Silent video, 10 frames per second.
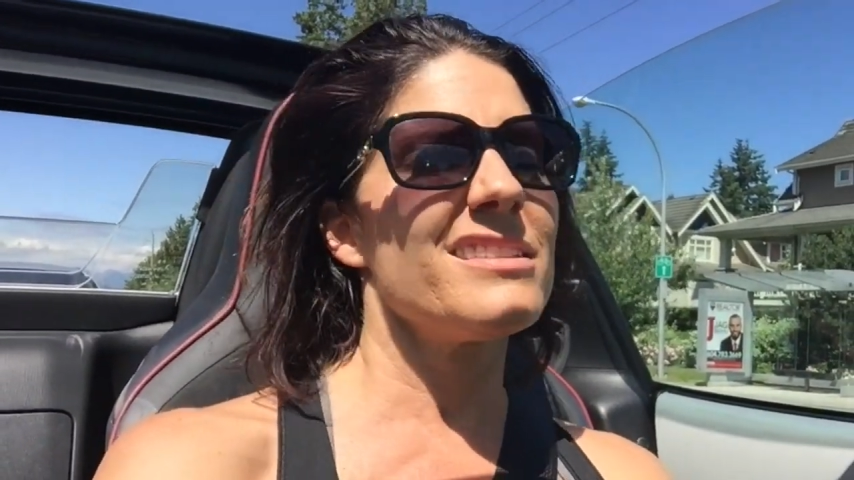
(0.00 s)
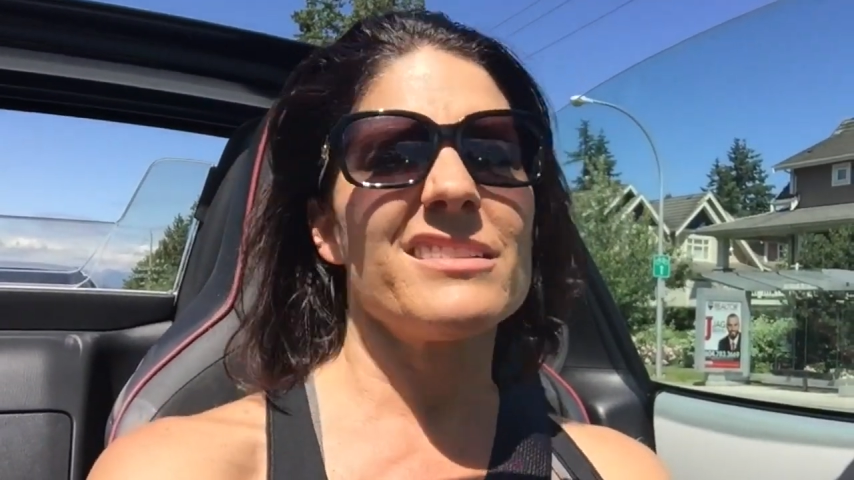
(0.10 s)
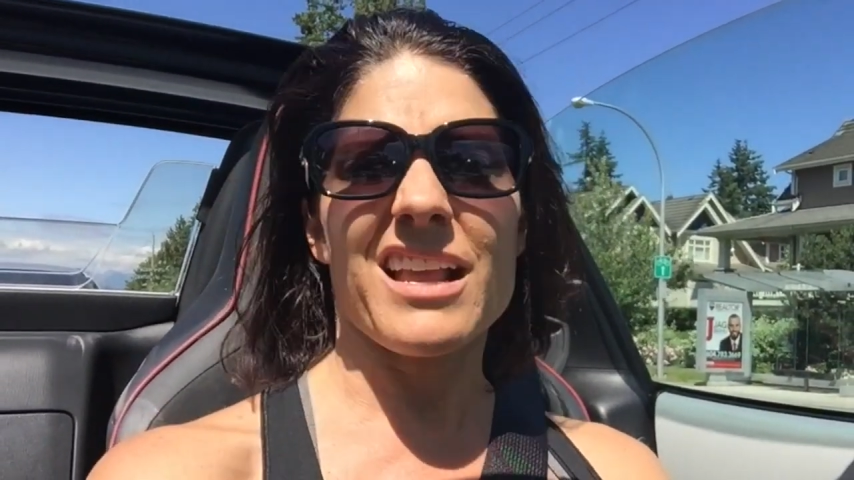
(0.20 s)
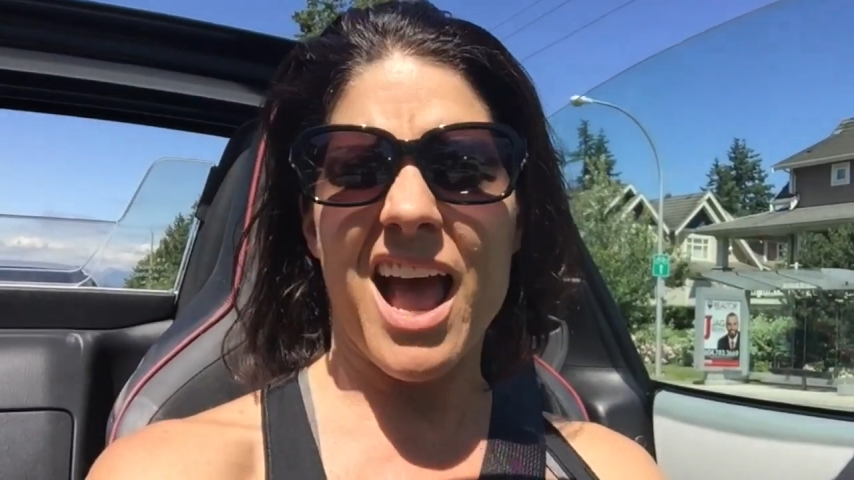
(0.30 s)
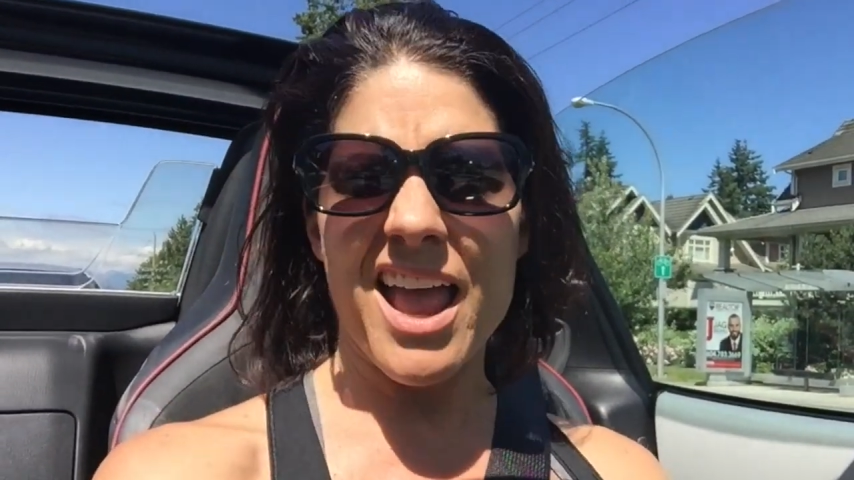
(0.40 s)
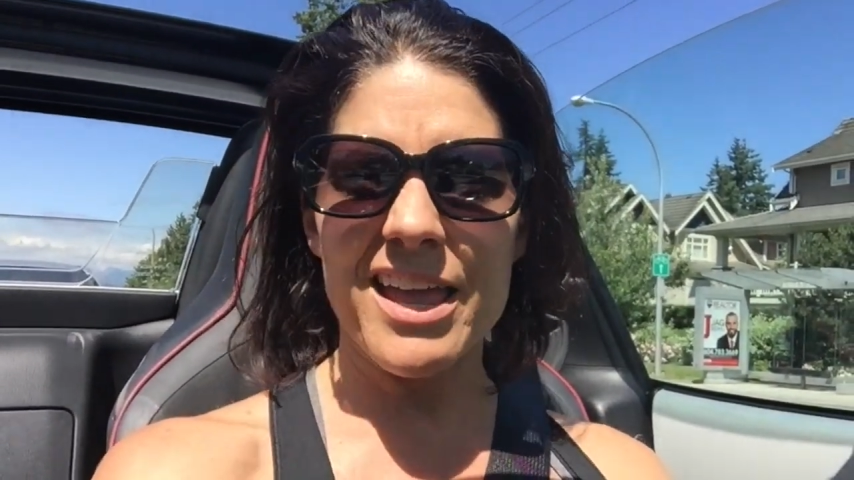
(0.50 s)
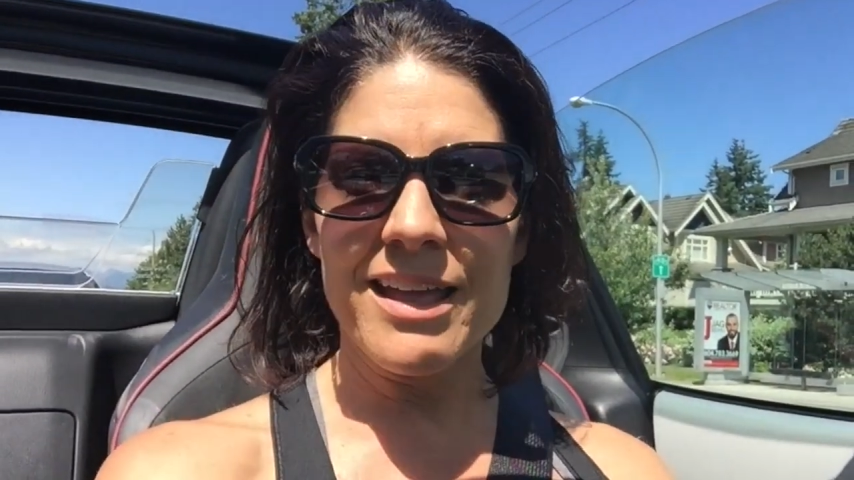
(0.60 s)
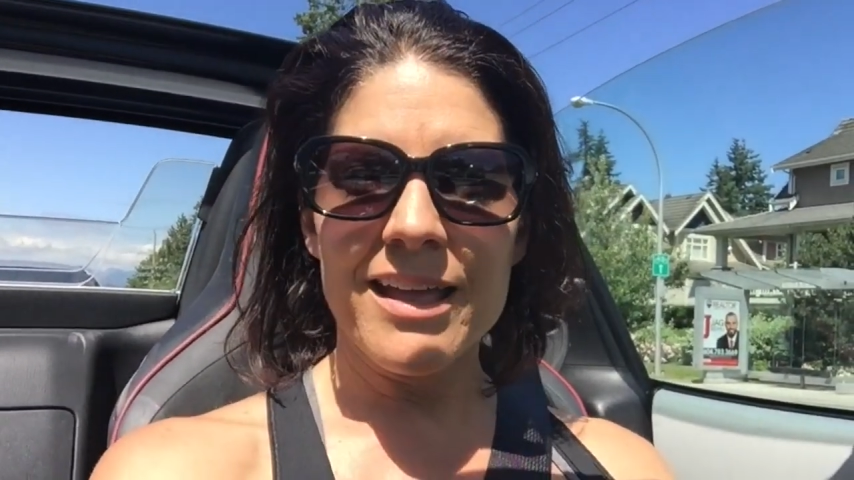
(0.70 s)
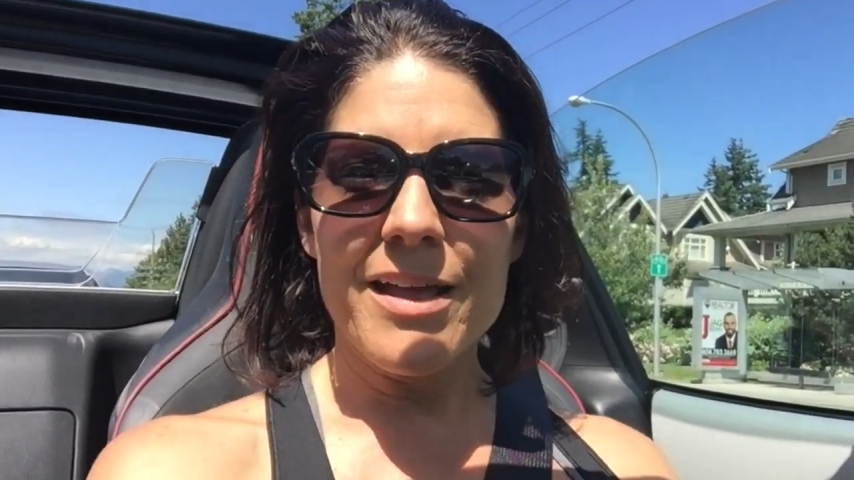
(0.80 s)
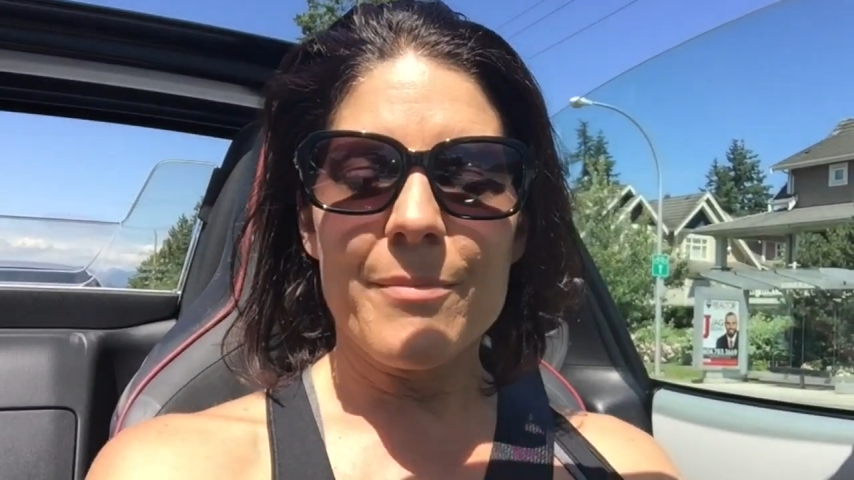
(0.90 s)
in the sky,
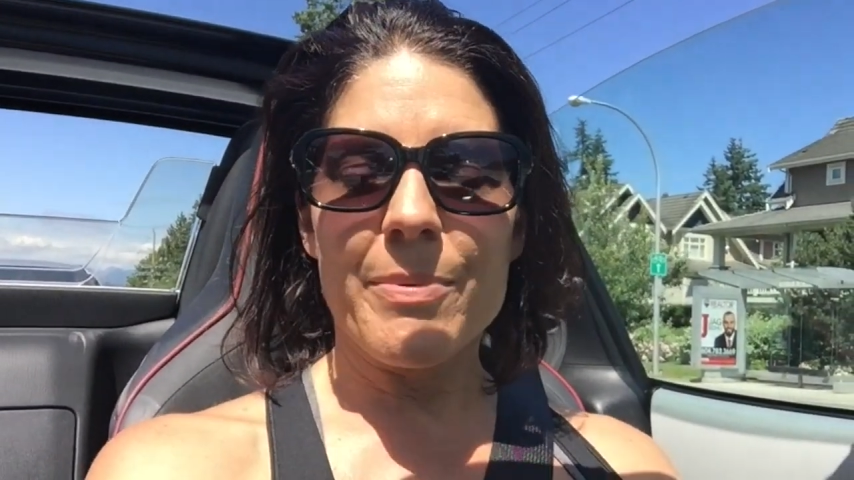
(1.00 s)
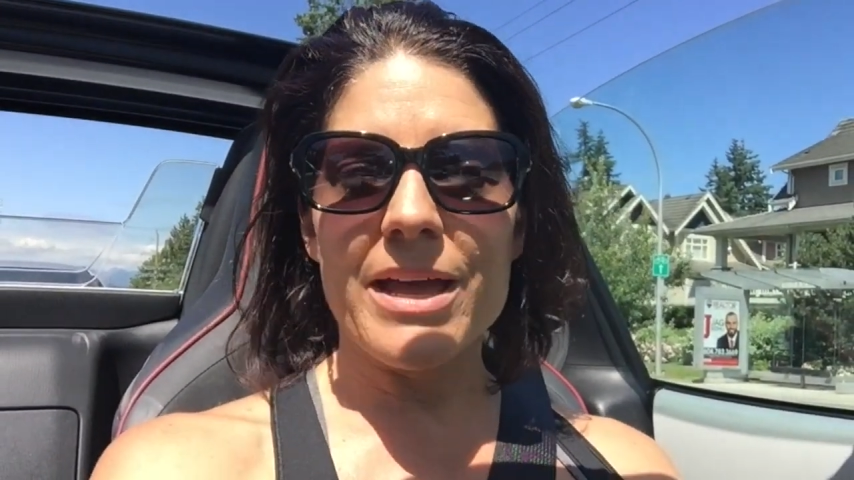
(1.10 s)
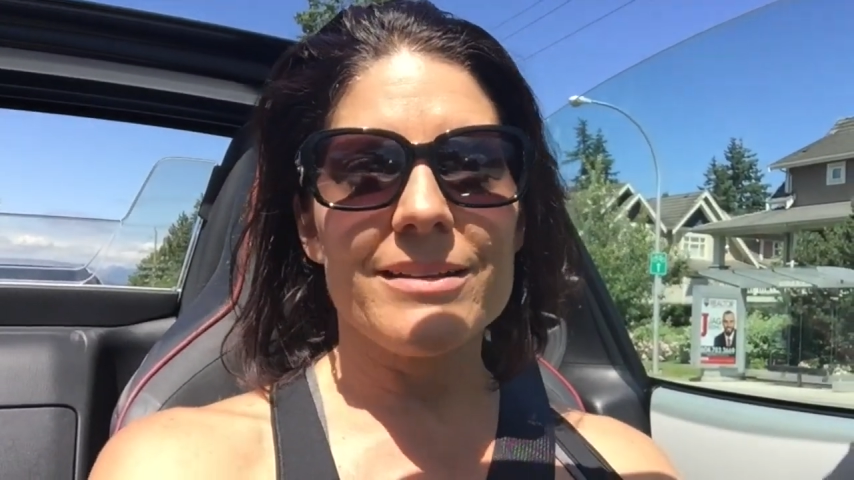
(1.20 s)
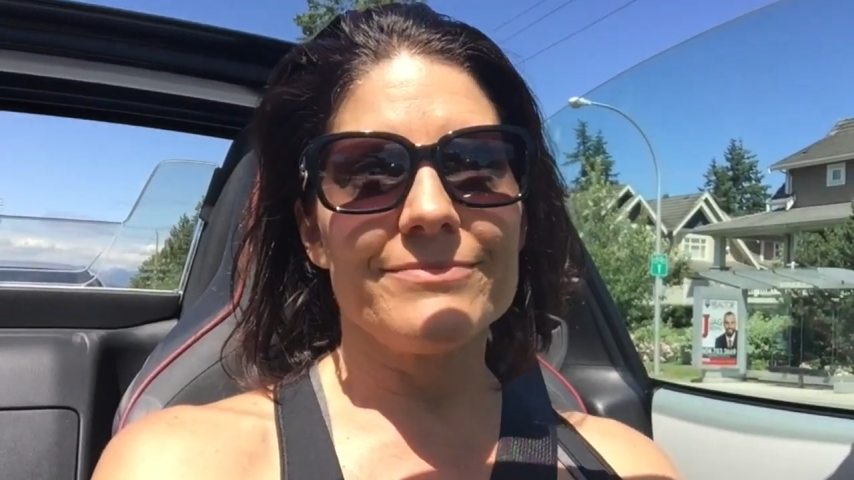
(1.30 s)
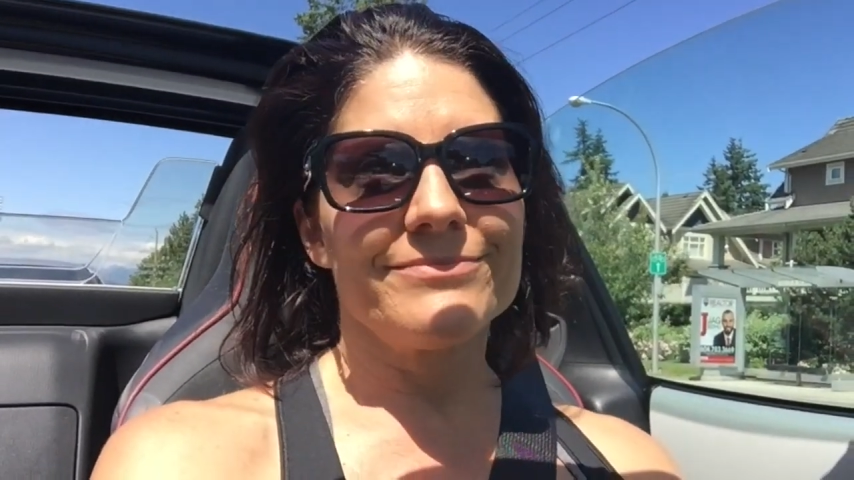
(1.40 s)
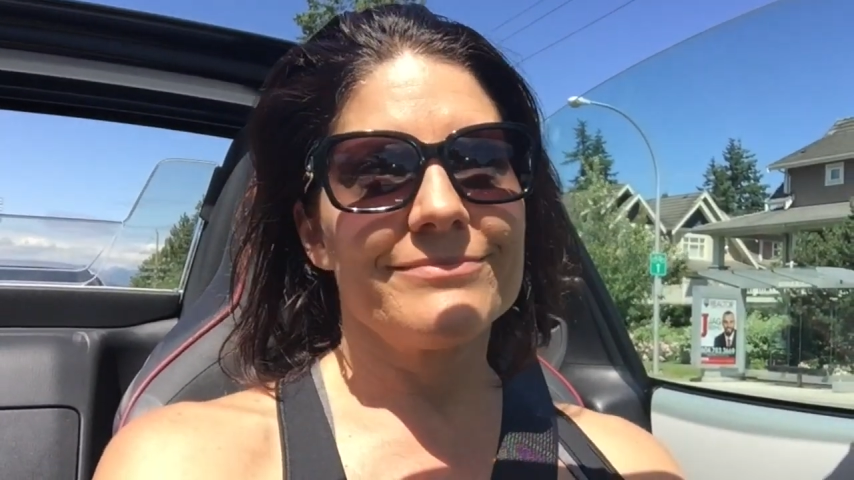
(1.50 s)
but